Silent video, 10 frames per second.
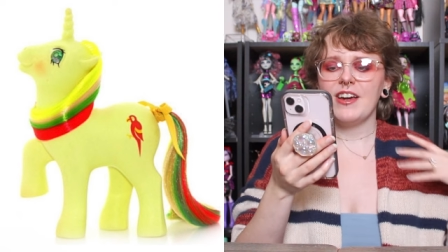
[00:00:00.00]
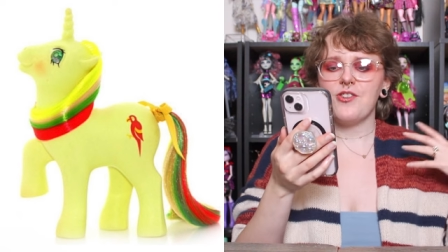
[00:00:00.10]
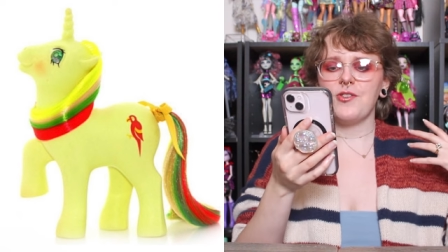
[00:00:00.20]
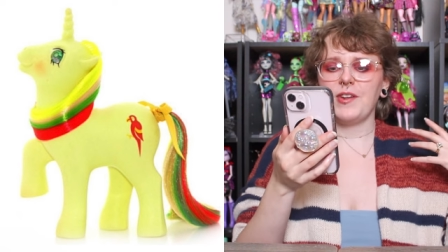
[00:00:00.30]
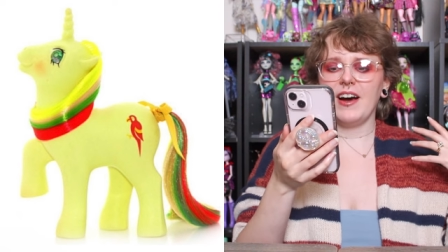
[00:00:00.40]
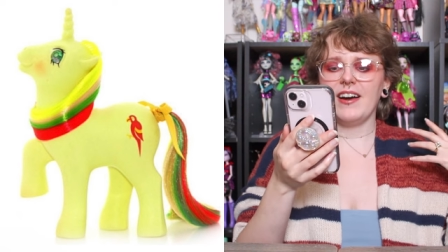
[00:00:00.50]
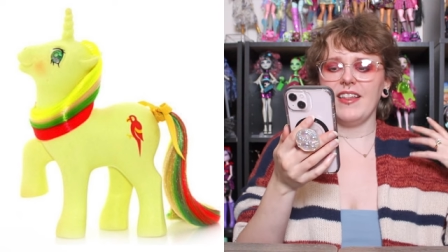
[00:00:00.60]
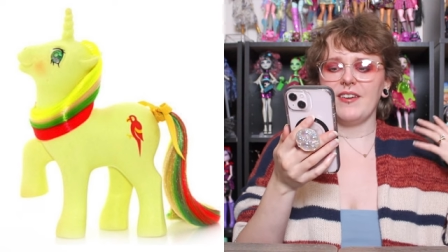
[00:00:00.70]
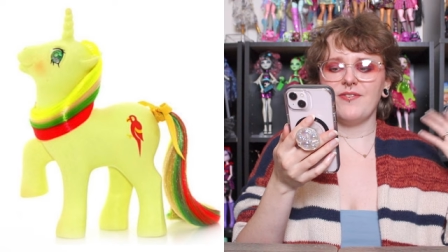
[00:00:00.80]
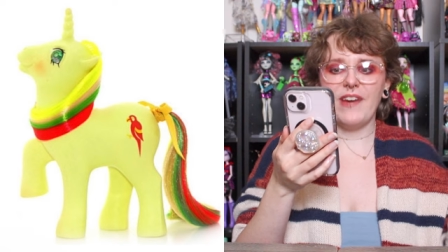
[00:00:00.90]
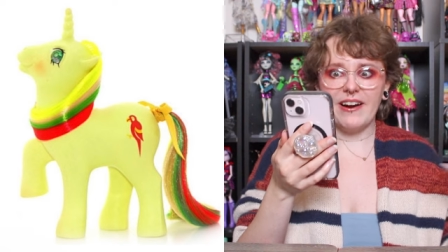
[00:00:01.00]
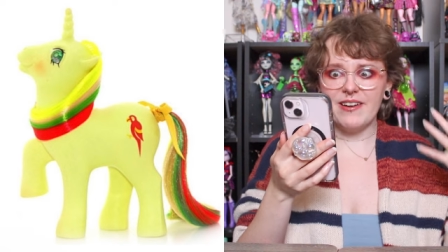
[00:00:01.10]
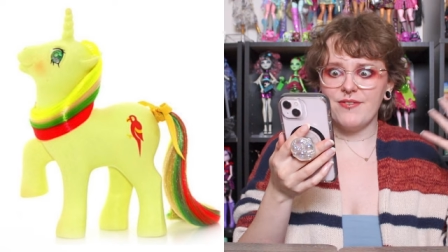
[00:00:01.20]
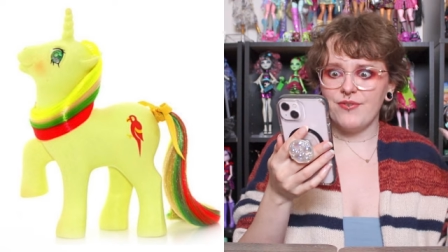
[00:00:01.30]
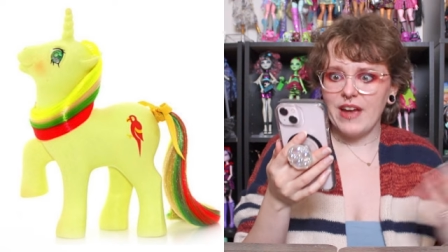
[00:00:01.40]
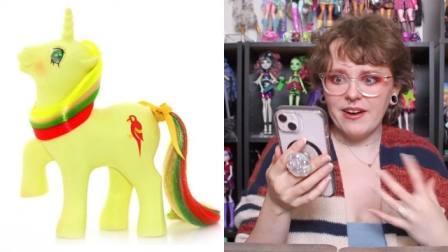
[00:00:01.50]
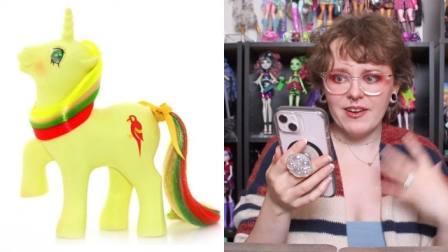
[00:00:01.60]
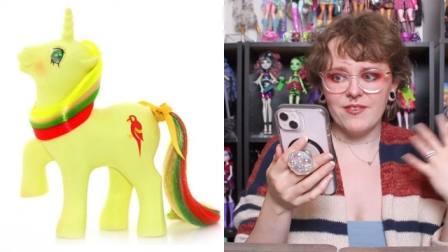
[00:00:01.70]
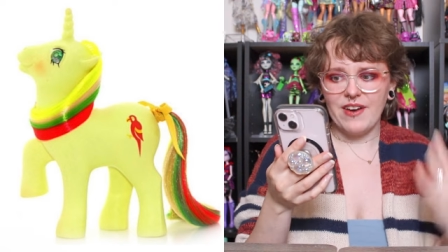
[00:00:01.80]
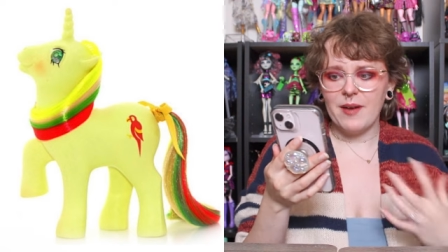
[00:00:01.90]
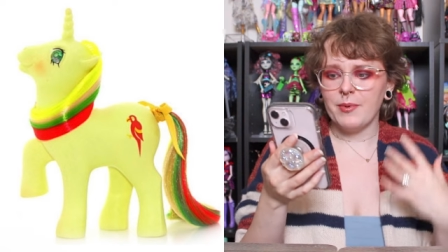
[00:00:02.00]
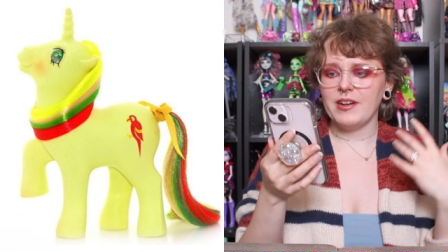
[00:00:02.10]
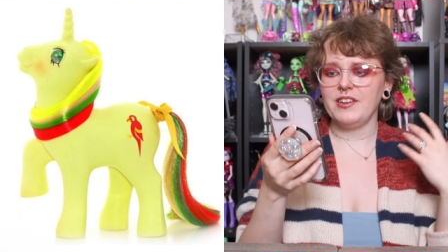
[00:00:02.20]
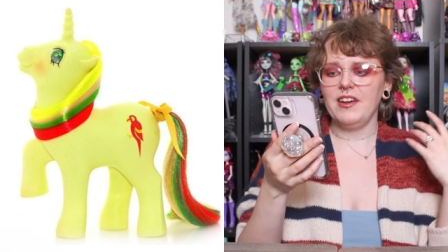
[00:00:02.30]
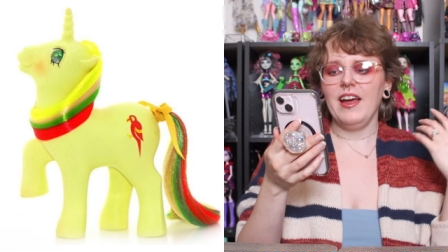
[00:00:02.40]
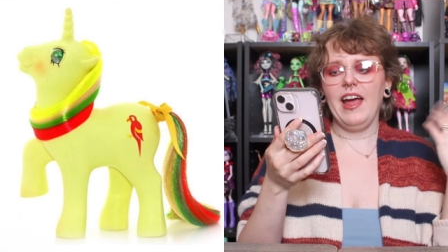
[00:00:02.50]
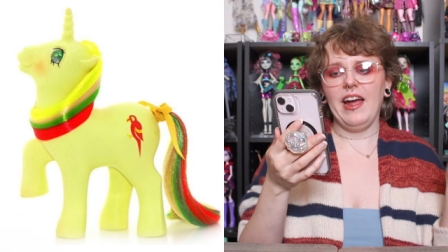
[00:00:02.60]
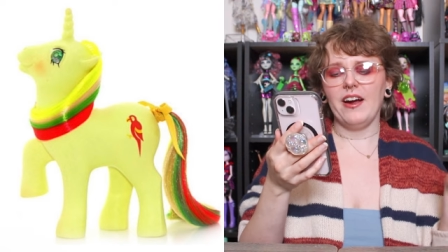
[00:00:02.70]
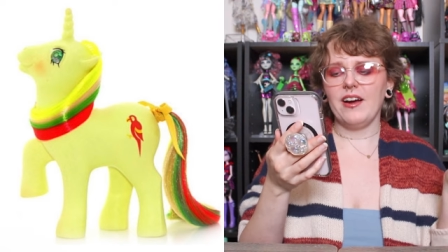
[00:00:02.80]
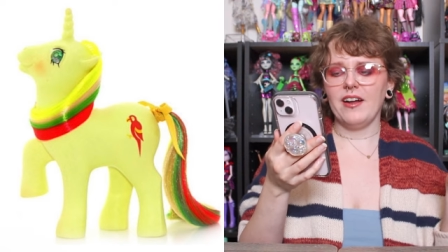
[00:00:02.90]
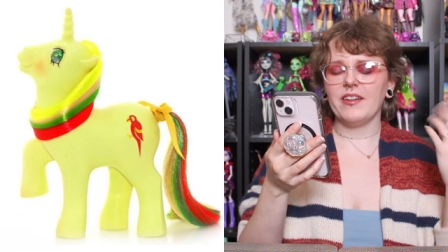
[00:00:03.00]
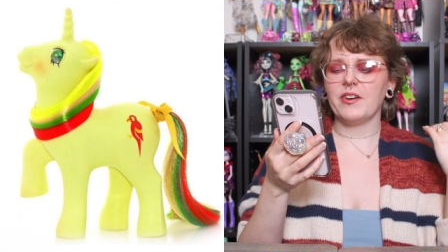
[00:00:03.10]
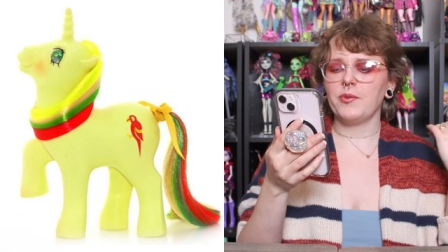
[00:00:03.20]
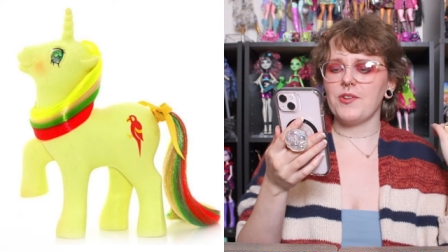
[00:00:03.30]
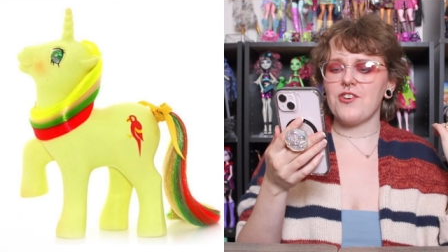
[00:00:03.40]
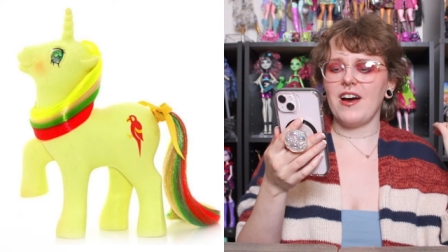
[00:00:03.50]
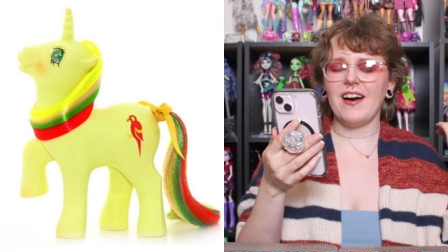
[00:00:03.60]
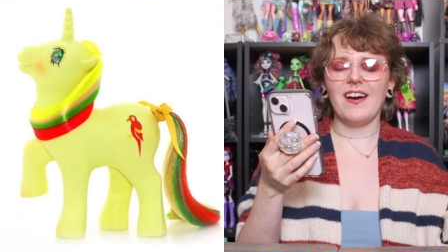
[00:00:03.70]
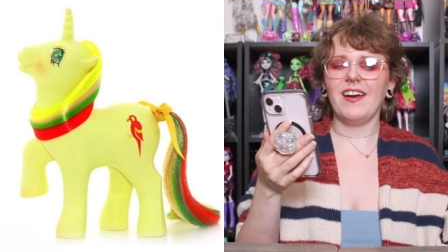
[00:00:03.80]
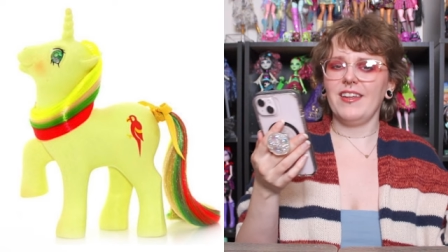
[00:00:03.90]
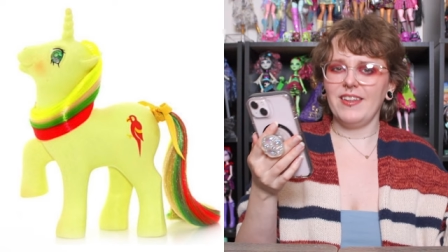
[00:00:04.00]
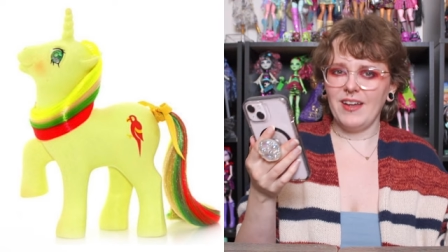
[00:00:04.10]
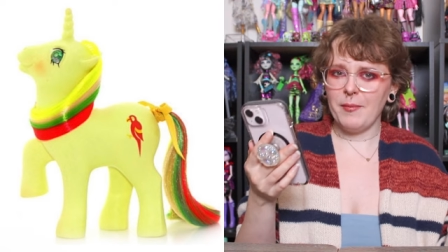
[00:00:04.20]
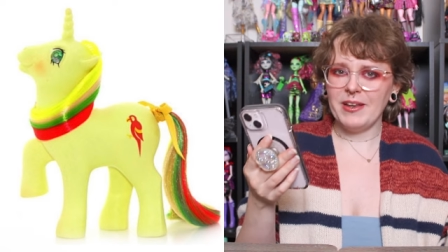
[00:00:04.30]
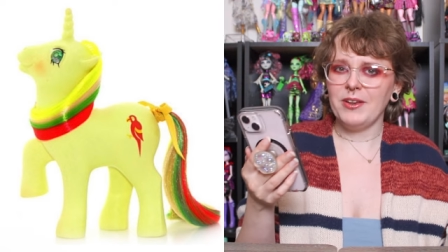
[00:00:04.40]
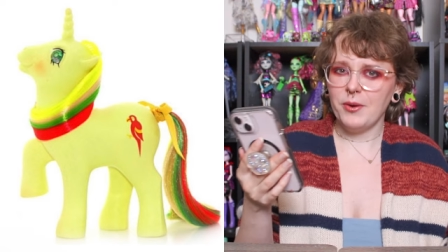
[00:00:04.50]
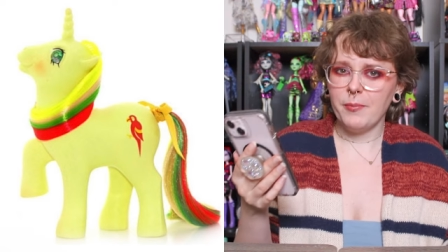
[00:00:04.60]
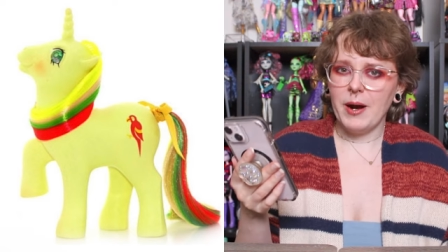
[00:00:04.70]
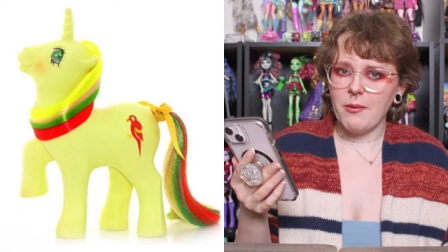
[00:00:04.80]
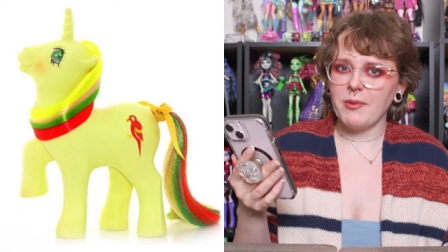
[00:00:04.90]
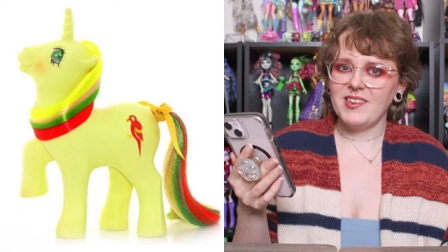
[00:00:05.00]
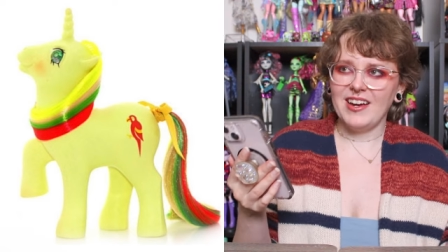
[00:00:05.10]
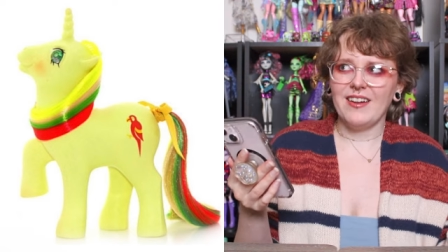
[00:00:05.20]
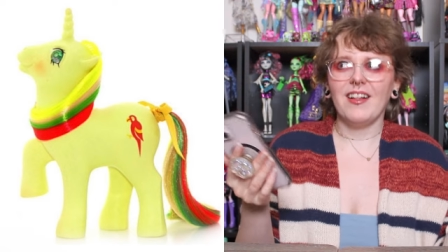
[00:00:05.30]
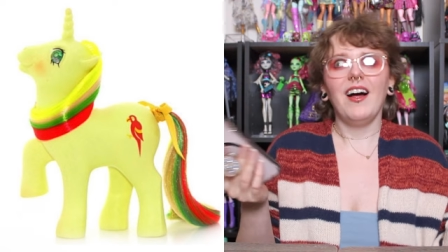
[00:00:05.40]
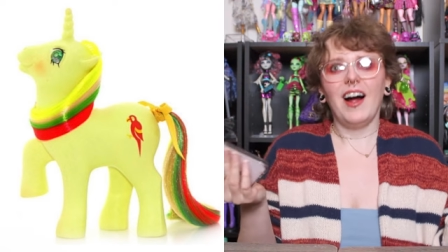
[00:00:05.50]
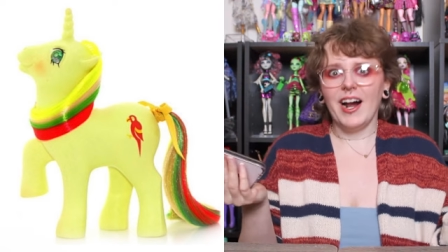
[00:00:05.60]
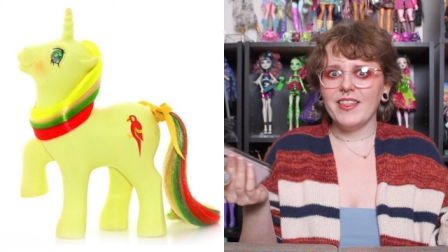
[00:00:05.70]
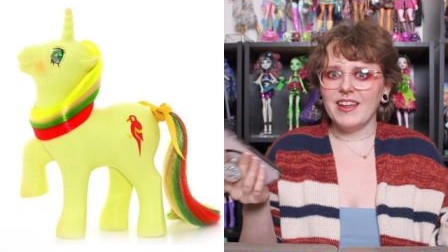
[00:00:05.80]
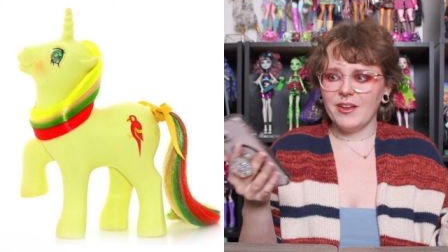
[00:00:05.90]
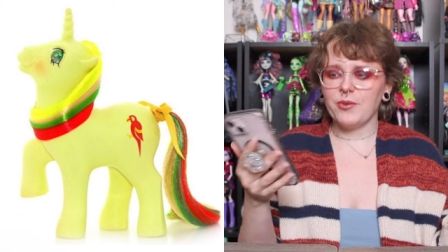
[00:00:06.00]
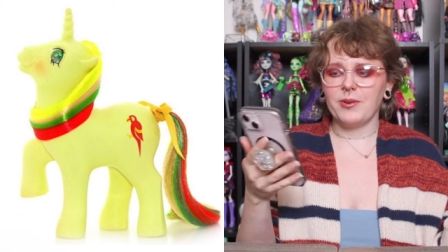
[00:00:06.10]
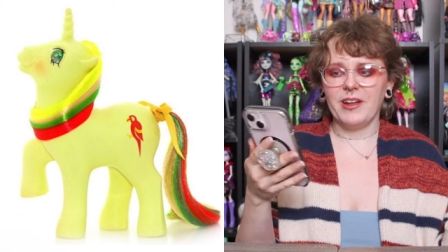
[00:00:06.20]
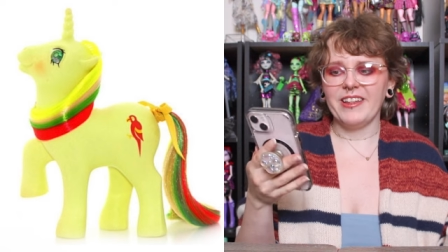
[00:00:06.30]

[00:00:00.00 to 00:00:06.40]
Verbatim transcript: She's got like very, very vibrant hair colors, which I mean, you can probably tell, I think is